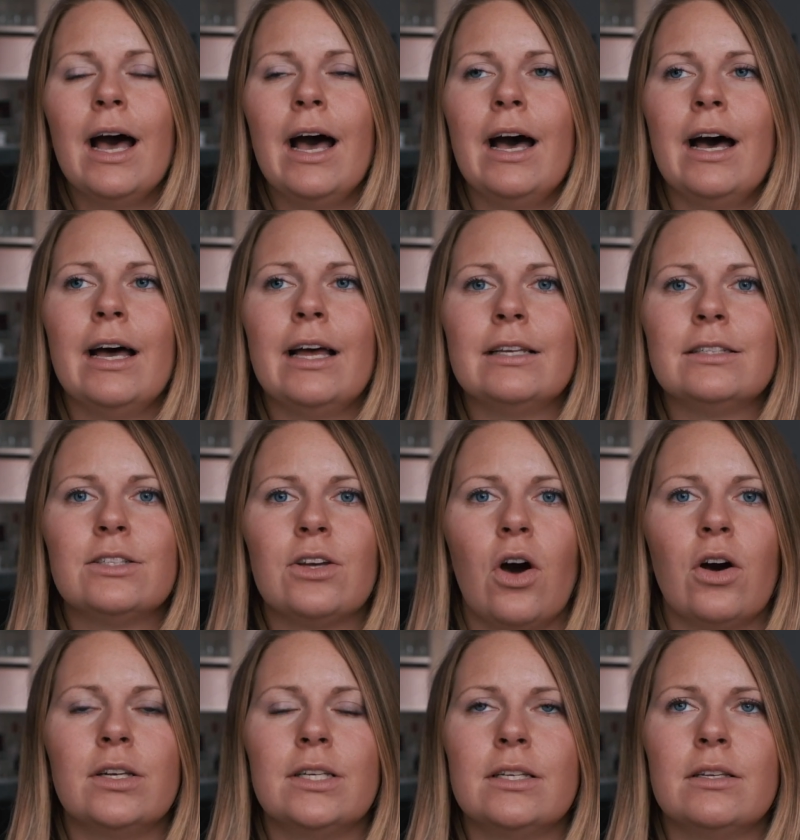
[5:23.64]
and
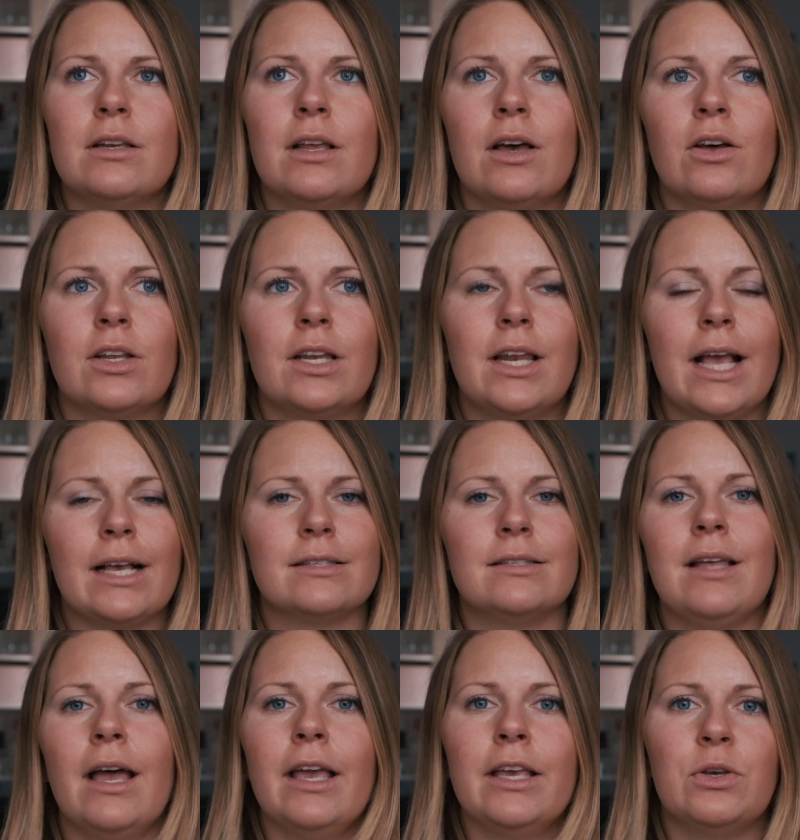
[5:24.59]
on the
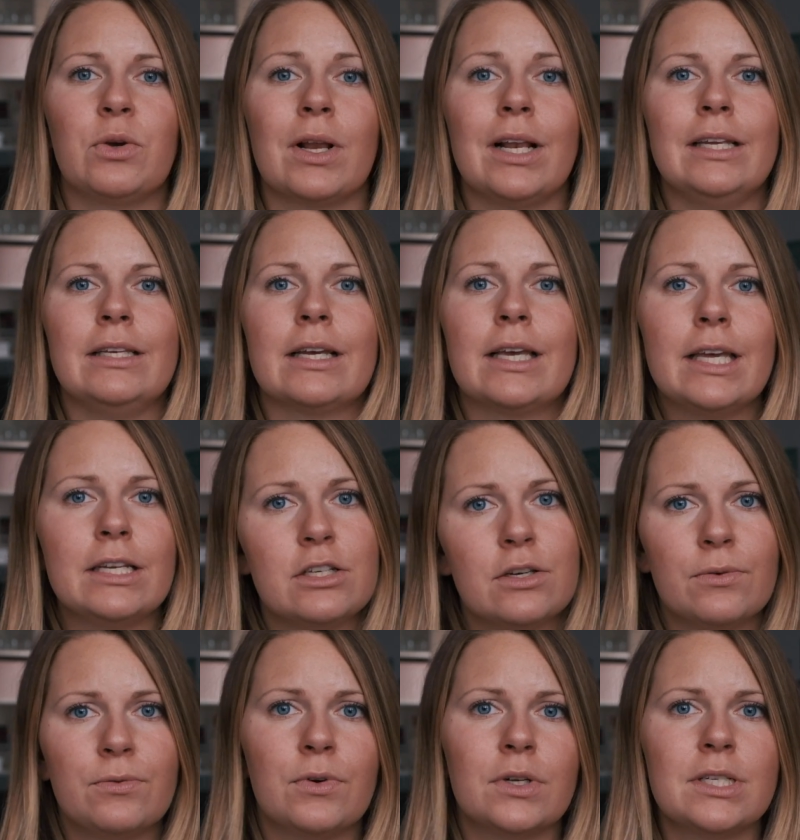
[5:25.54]
next day you clean the
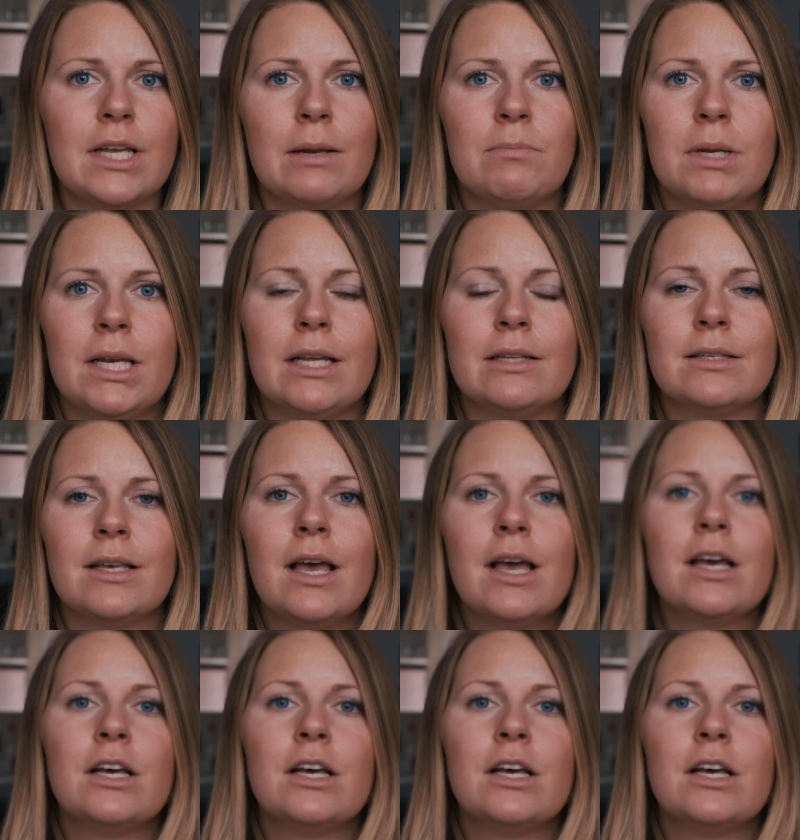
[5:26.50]
kitchen for 10 minutes.